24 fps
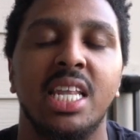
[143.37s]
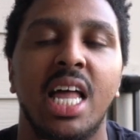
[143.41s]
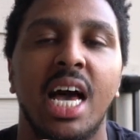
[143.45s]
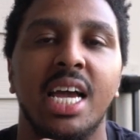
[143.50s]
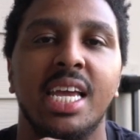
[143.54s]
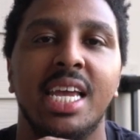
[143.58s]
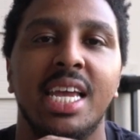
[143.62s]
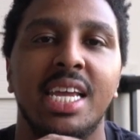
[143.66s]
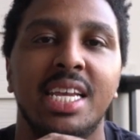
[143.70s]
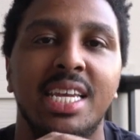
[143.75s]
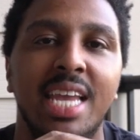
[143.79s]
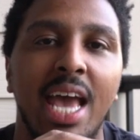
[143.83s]

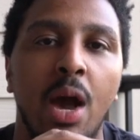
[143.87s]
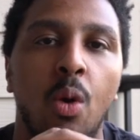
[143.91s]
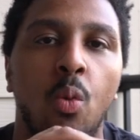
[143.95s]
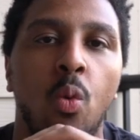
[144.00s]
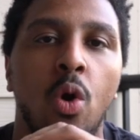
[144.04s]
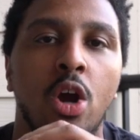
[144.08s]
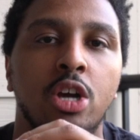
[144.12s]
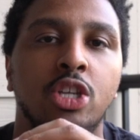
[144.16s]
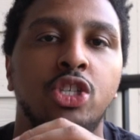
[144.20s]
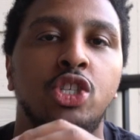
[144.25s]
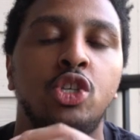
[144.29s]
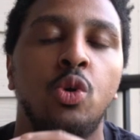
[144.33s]
locking
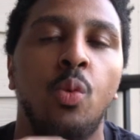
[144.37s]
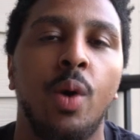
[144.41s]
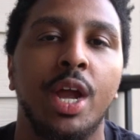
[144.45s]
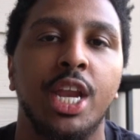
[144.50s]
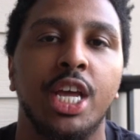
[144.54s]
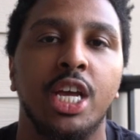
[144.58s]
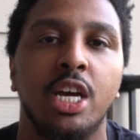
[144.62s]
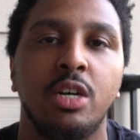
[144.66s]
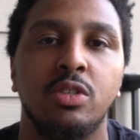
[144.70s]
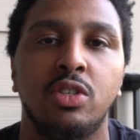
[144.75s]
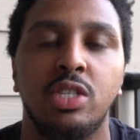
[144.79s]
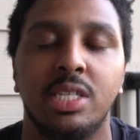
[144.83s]
networks, you want
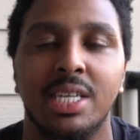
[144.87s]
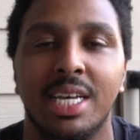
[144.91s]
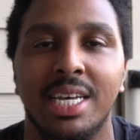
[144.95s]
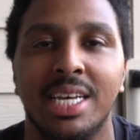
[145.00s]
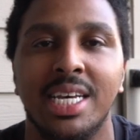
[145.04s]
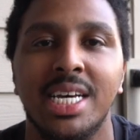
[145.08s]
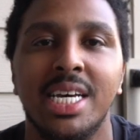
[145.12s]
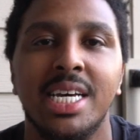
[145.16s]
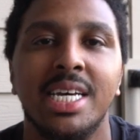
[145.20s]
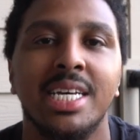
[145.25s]
to go to